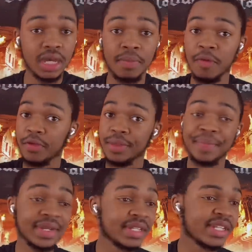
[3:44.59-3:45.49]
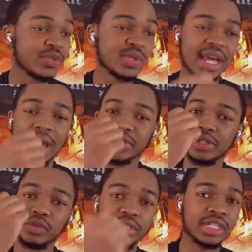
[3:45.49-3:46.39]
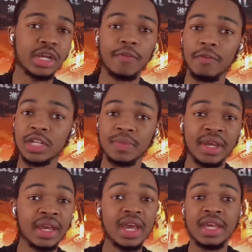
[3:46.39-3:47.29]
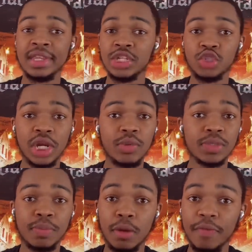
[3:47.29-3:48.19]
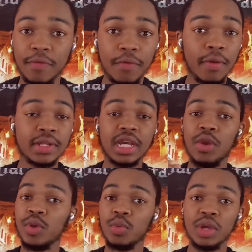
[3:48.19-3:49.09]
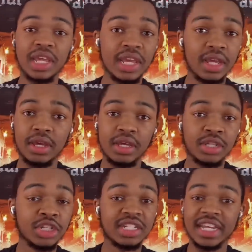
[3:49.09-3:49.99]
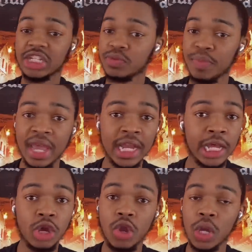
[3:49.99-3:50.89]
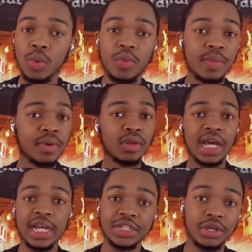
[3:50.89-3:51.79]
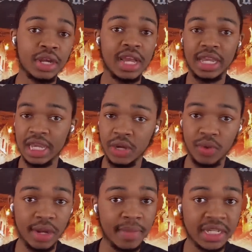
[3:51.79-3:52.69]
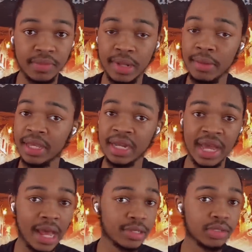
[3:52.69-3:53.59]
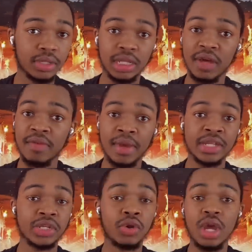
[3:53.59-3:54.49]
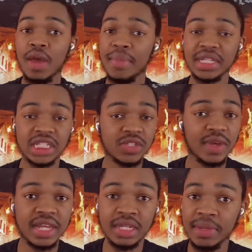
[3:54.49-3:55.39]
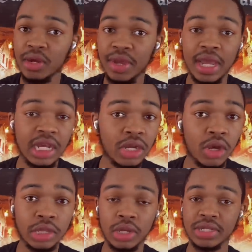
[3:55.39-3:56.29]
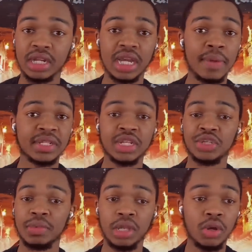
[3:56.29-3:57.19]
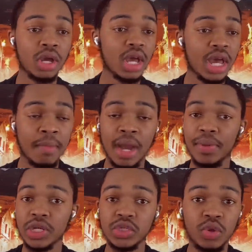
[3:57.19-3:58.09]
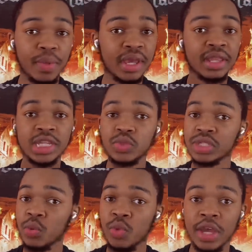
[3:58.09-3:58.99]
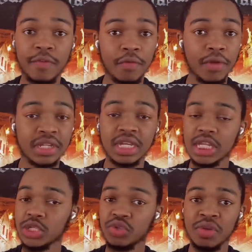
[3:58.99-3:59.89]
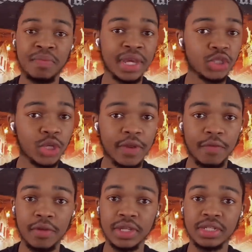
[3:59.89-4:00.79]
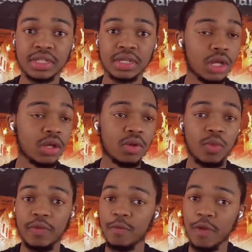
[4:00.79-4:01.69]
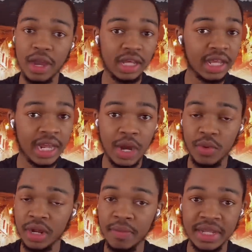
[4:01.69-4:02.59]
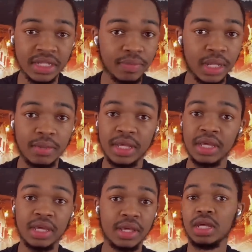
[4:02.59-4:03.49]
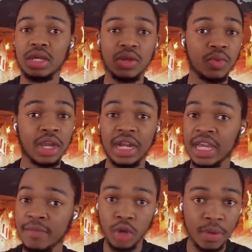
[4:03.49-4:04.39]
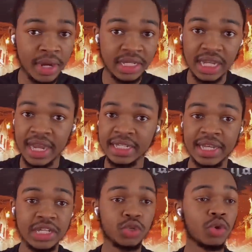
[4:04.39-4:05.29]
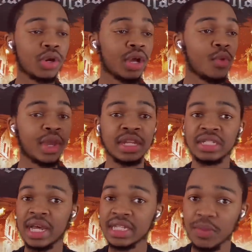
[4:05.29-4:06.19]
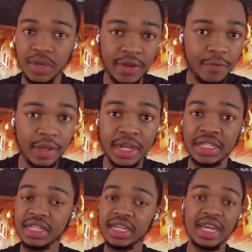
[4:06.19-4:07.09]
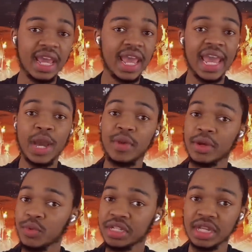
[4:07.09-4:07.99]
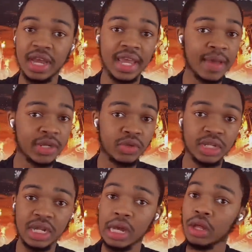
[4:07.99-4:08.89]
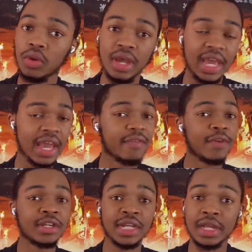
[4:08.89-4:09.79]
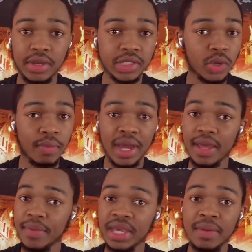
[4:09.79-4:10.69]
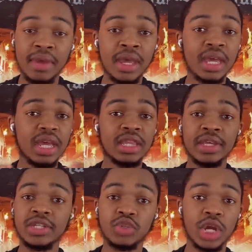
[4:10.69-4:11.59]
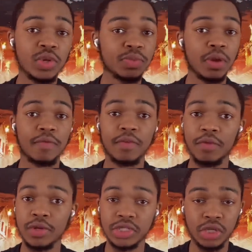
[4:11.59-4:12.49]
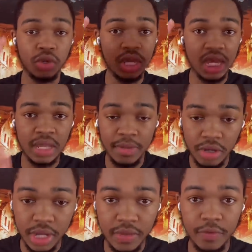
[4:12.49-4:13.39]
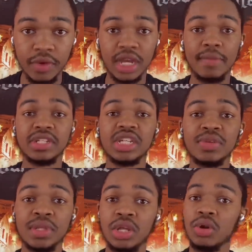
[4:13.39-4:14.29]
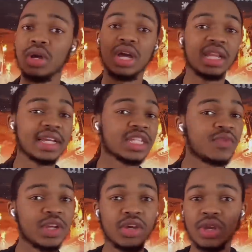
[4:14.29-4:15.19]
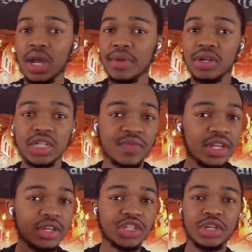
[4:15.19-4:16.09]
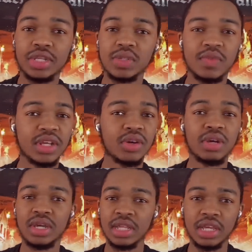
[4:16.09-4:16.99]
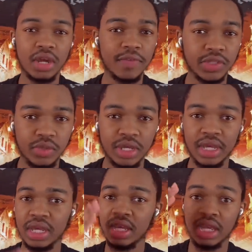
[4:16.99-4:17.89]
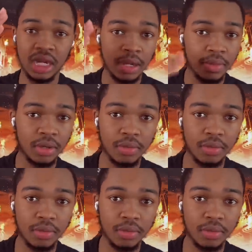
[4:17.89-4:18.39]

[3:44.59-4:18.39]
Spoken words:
But for the Pistons, this was an absolute steal for us, man. This trade was perfect for us. We really just expanded on what we built last year, getting rid of Mason Plumlee. And I absolutely love it, man. So Pistons fans, let me know any and all thoughts in the comment section below. In my personal opinion, this was a win for us. This was a big trade for us. We finally got rid of Mason Plumlee. We're going to get minutes to Isaiah Stewart. We can sign someone in free agency, and we can re-sign Hamidou Diallo and Frank Jackson. So in my opinion, man, this trade was perfect for us. So let me know how you feel in the comment section below. Like this video, comment on this video, share this video. Thank you all for 2K, and I'm out.